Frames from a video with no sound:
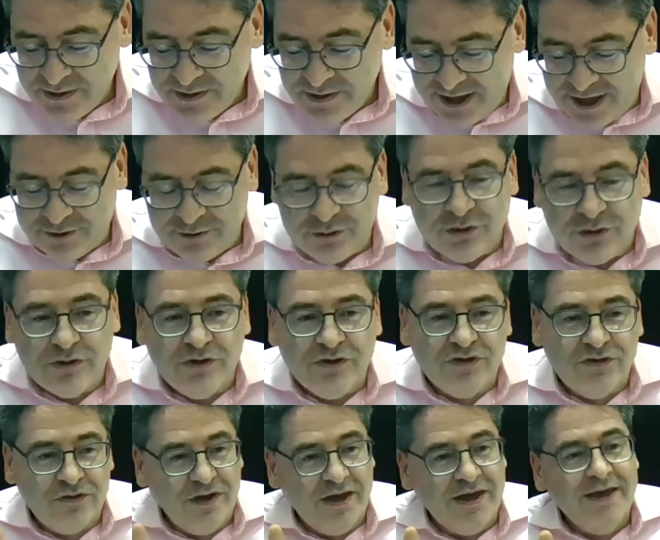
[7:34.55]
And of
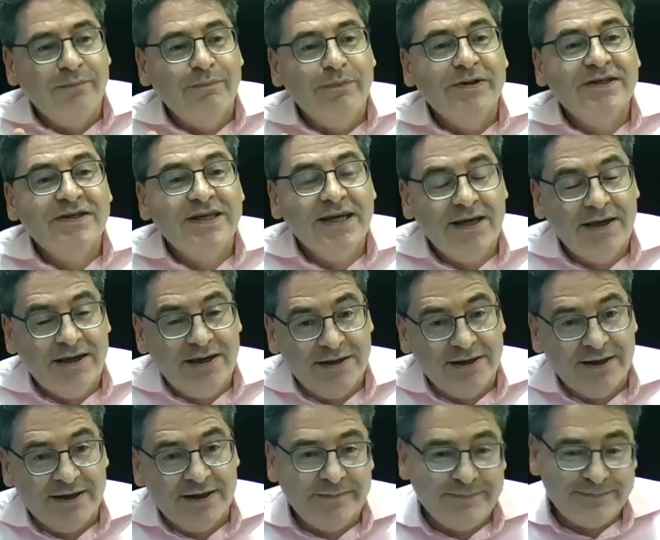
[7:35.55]
course, in
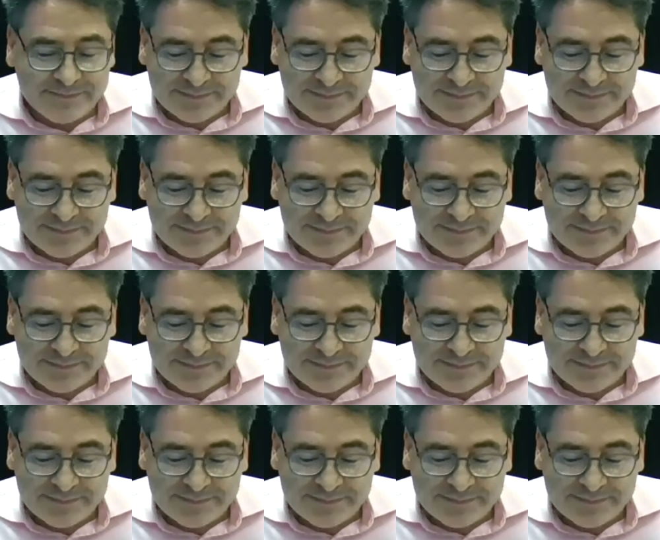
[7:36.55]
particular,